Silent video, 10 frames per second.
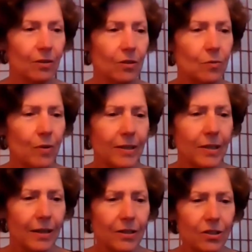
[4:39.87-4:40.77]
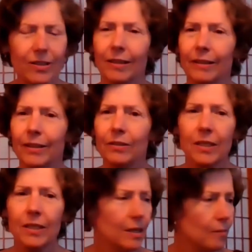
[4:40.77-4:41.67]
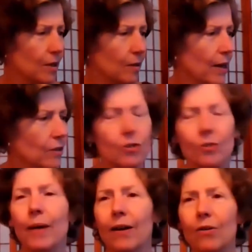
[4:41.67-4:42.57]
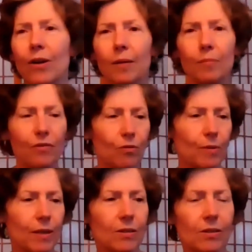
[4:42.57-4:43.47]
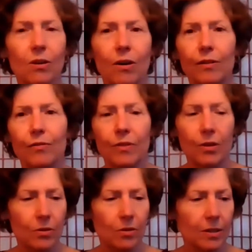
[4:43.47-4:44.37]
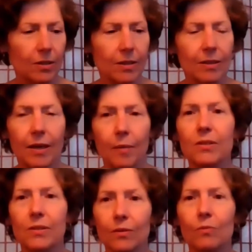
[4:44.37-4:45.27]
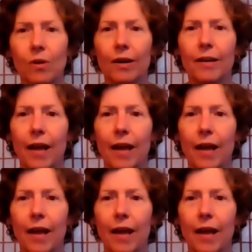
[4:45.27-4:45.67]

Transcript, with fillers: do you want to tell us just a little teeny bit about your background before we get started for those who didn't see the episode one,